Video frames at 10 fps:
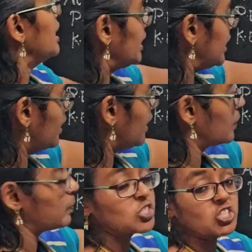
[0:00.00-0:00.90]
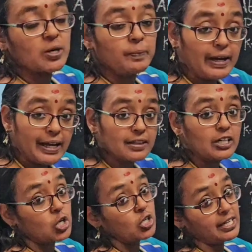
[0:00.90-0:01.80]
Here at position B, the
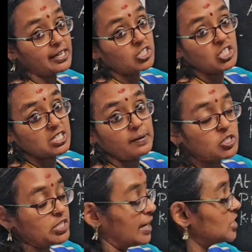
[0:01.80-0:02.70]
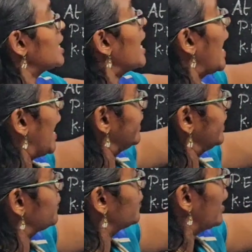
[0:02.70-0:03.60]
total energy is mgh. And
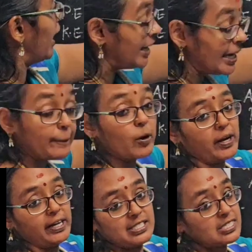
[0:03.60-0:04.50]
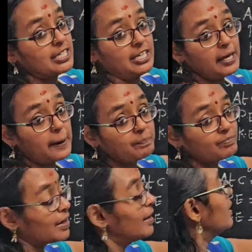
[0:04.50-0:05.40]
at any point C,
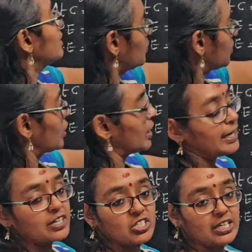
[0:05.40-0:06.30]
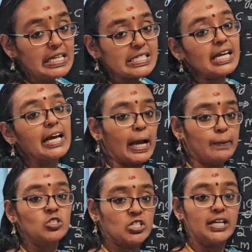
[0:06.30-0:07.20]
the total energy is
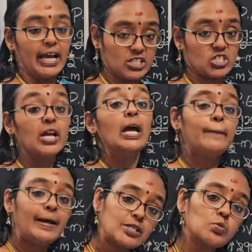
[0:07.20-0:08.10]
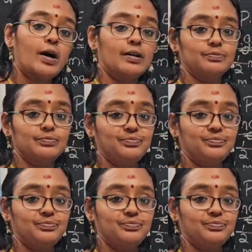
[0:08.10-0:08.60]
mgh. Means what?